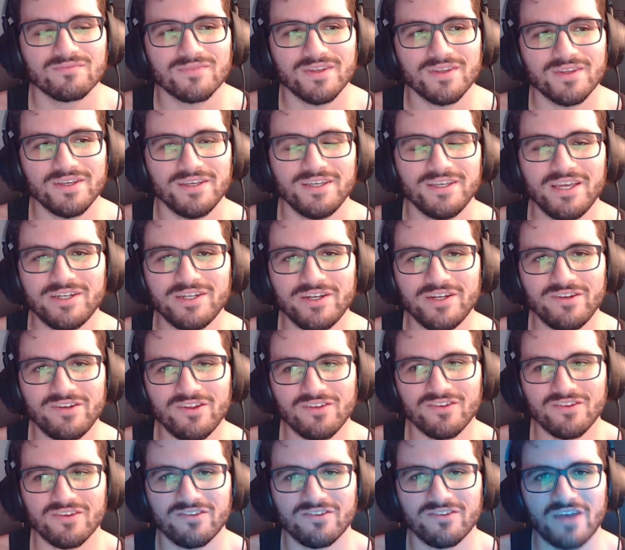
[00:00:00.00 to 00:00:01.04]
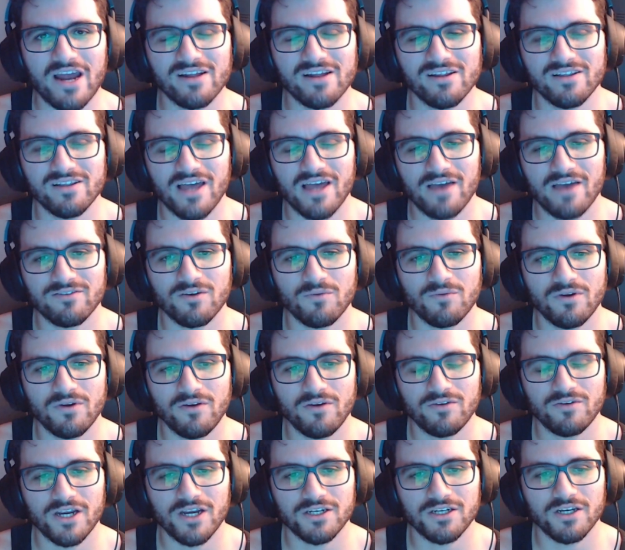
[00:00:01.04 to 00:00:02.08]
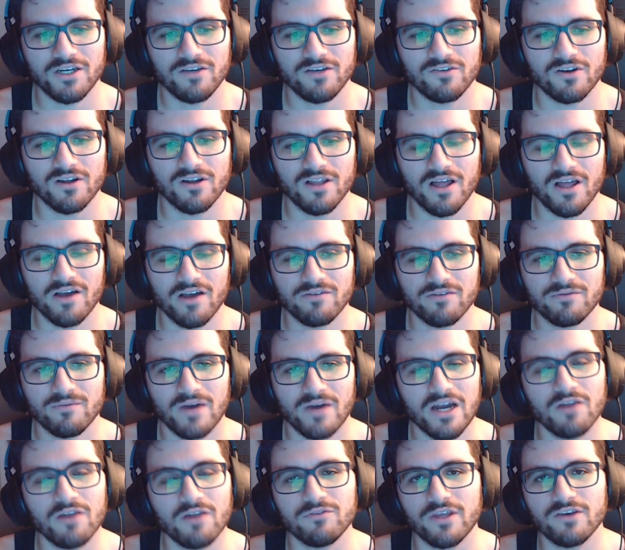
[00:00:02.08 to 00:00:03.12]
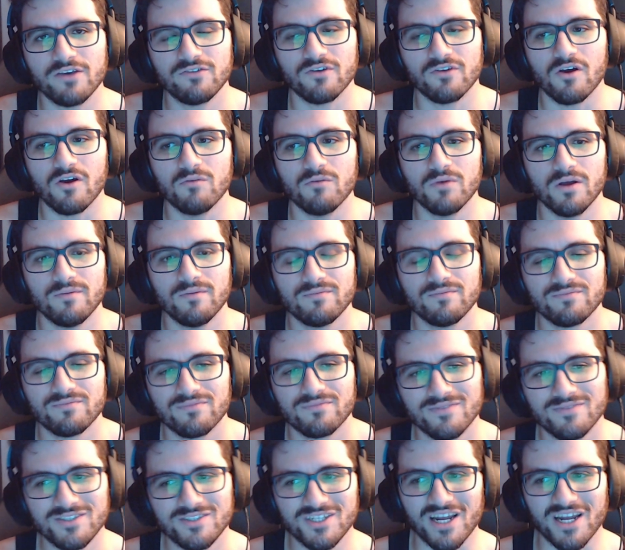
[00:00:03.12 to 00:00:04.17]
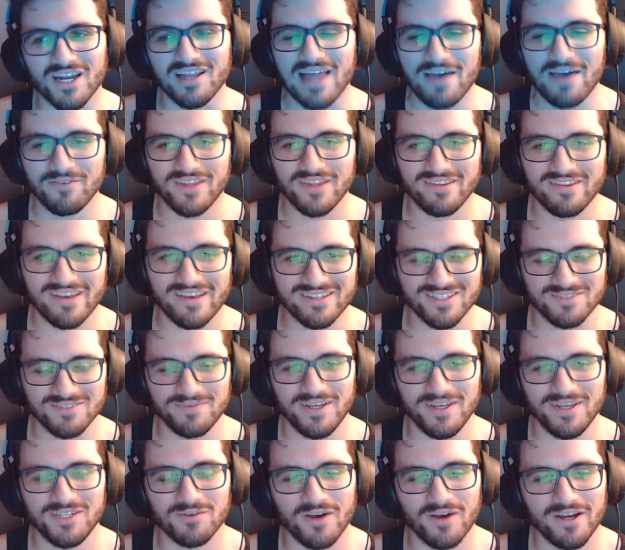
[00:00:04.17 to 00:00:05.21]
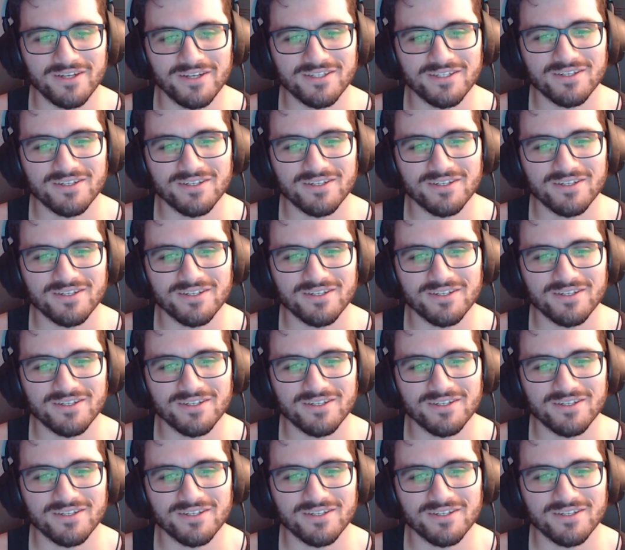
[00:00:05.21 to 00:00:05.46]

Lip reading: Yeah, she does a silent laugh, so I wonder if she actually is gonna laugh. I don't think so, but she's gonna laugh at the text of speech watch.